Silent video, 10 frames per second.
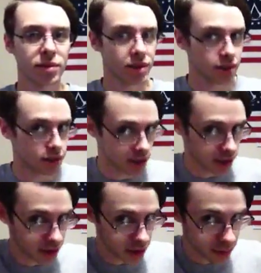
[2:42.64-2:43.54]
But
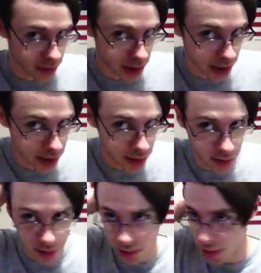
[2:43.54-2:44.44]
geez, my
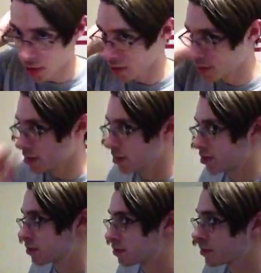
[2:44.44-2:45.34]
hair, look at it,
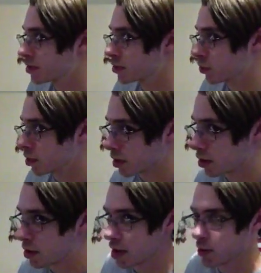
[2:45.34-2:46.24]
it's really
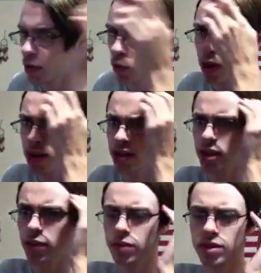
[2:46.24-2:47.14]
long. It's been a while since
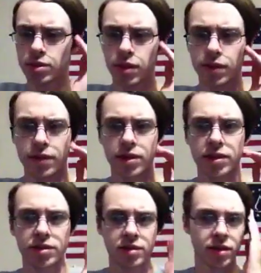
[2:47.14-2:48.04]
everyone's seen my
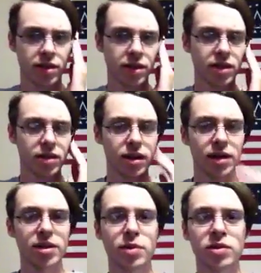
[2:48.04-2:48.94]
face.
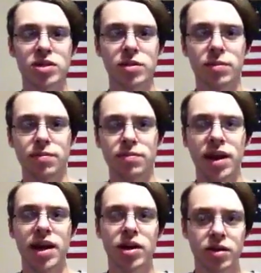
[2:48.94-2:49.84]
I did
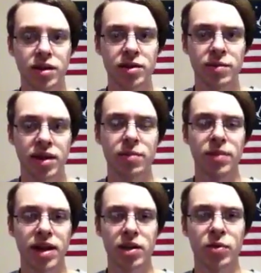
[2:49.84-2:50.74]
make a
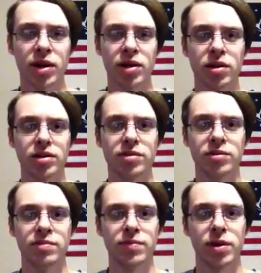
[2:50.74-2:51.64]
background on
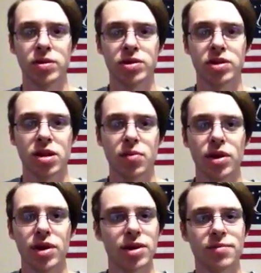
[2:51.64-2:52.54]
Photoshop
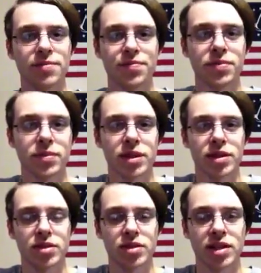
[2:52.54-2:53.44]
where
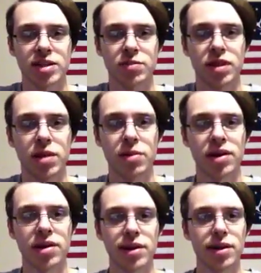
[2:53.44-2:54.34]
it just has me and my
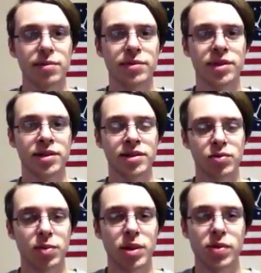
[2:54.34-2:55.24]
name. It's
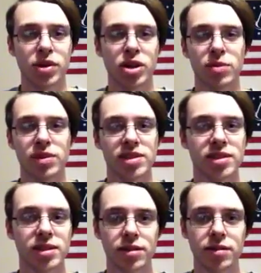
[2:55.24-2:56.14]
what people call me,
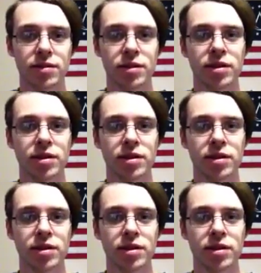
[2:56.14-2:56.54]
Steve.